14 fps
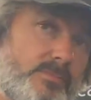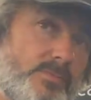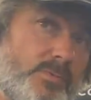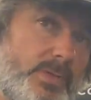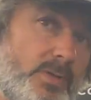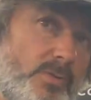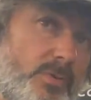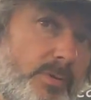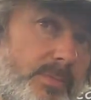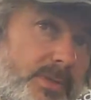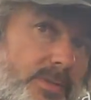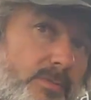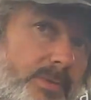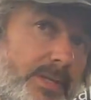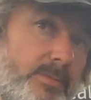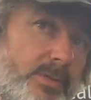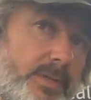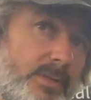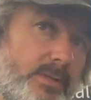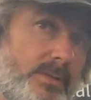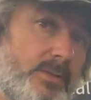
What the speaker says: So we've got quite a bit to do, mate, haven't we?